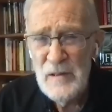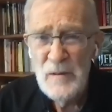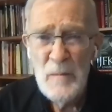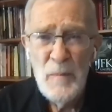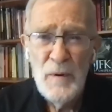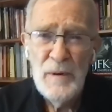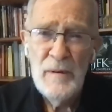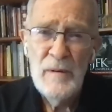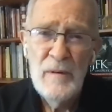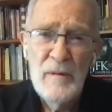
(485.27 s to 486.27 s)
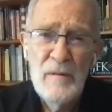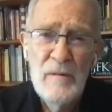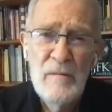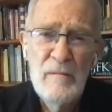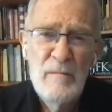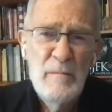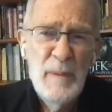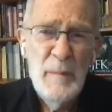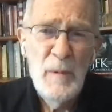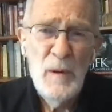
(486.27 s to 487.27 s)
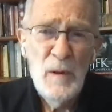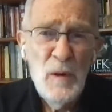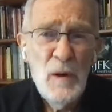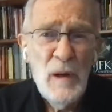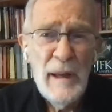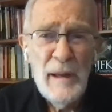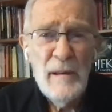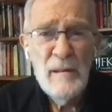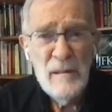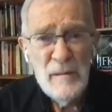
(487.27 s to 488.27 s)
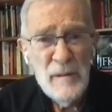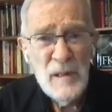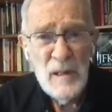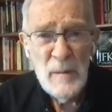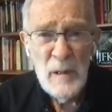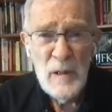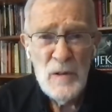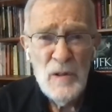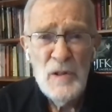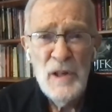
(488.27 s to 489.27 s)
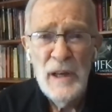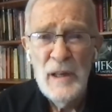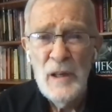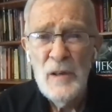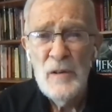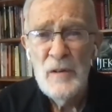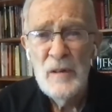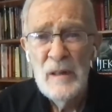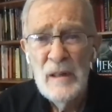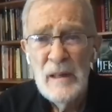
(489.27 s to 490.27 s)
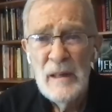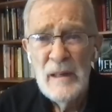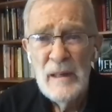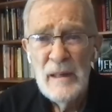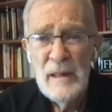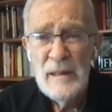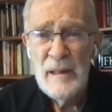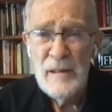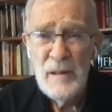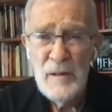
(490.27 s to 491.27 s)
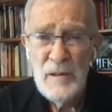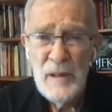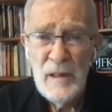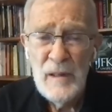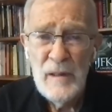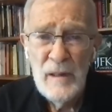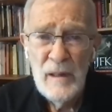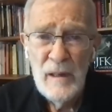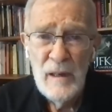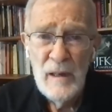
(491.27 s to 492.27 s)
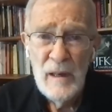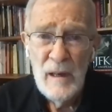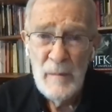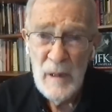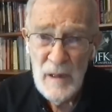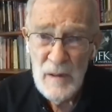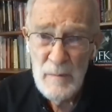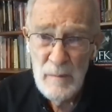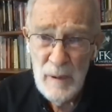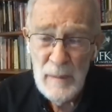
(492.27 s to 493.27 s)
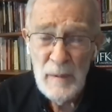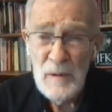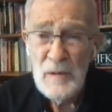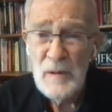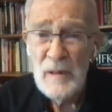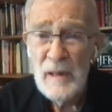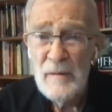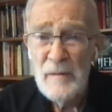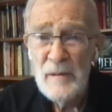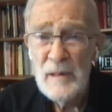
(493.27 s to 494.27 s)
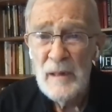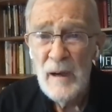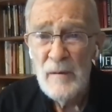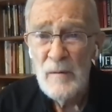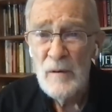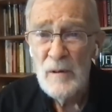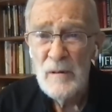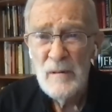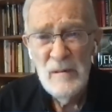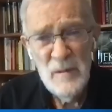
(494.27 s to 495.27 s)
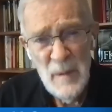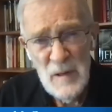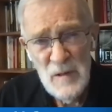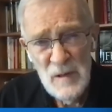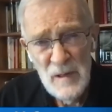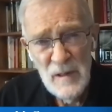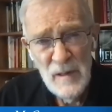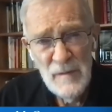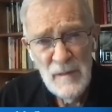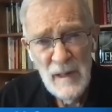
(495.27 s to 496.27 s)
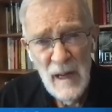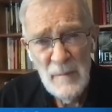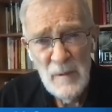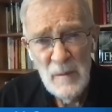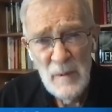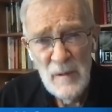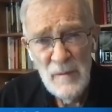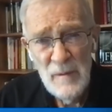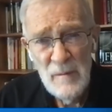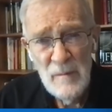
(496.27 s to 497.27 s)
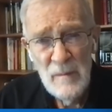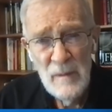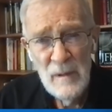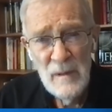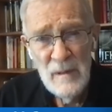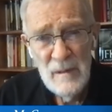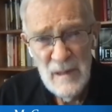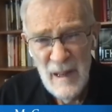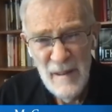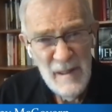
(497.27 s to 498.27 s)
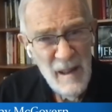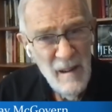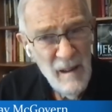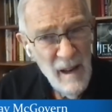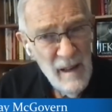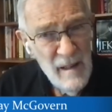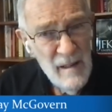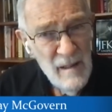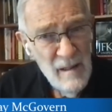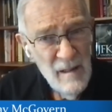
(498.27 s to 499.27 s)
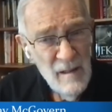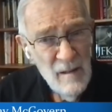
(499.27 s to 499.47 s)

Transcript: not so important. People look like the Vietnamese, the Chinese, and I dare say, uh, many people still have the outlook especially if they happen to be from South Carolina,